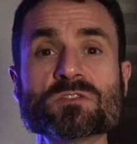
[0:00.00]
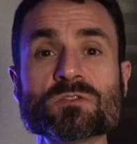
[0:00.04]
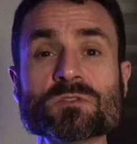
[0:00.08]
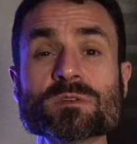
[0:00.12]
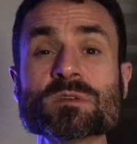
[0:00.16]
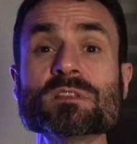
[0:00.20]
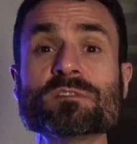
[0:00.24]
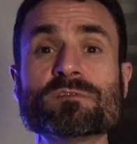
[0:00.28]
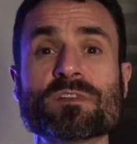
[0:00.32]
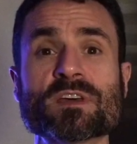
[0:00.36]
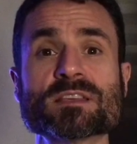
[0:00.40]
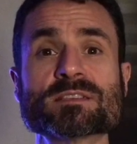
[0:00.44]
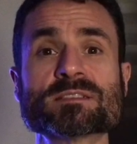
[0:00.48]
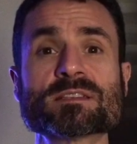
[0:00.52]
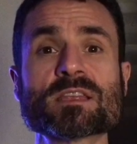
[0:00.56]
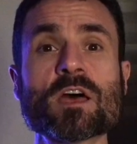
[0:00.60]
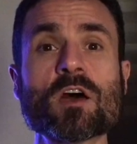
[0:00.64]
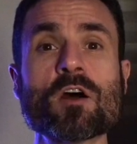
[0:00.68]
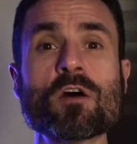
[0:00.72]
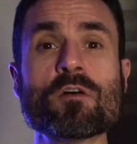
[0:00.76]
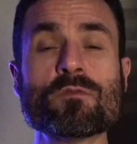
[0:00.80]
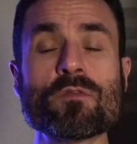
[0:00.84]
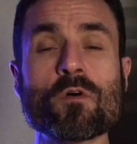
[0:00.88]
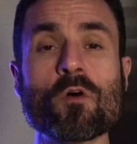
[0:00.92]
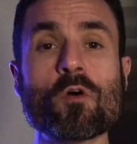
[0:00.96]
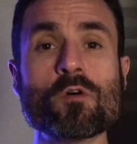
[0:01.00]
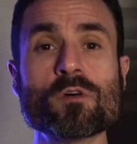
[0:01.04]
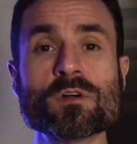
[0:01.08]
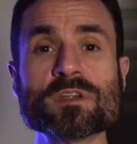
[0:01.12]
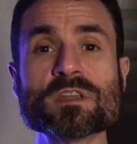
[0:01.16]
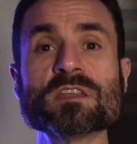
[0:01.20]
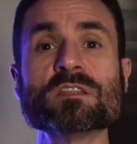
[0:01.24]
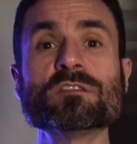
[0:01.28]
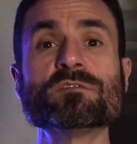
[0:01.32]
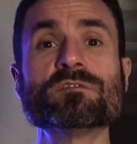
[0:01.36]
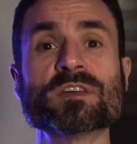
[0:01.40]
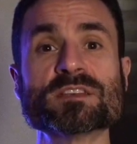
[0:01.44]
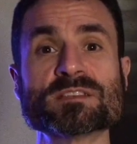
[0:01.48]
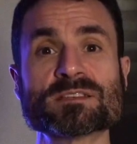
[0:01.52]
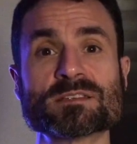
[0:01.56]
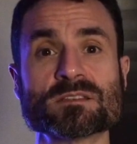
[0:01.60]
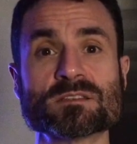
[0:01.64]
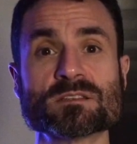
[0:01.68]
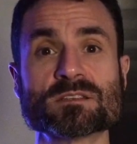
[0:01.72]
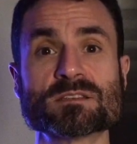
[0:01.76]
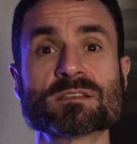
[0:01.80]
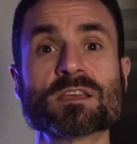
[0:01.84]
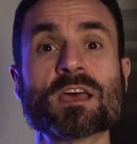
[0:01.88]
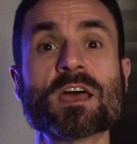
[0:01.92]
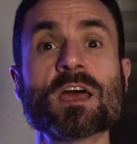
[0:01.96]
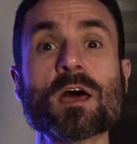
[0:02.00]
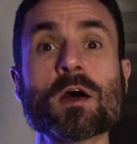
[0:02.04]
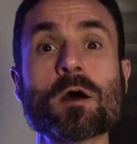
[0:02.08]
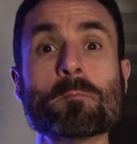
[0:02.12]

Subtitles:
to invest for all investors,